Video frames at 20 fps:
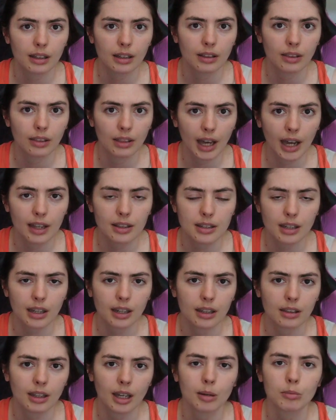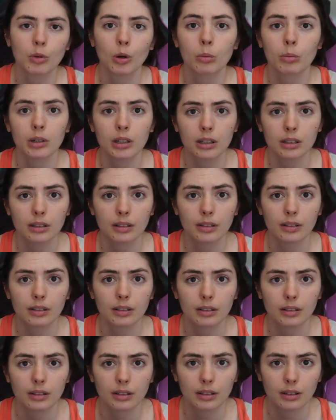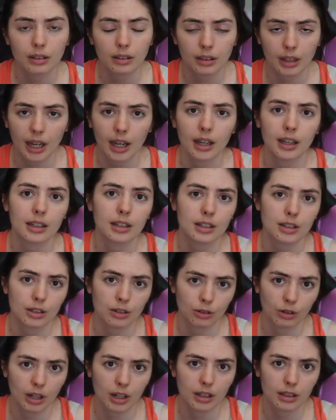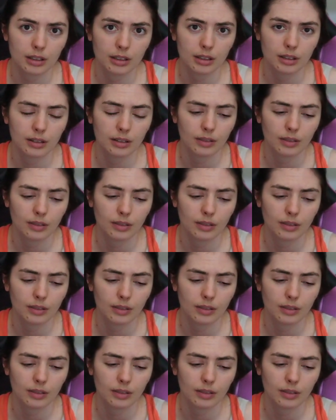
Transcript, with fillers: that day in that moment that is great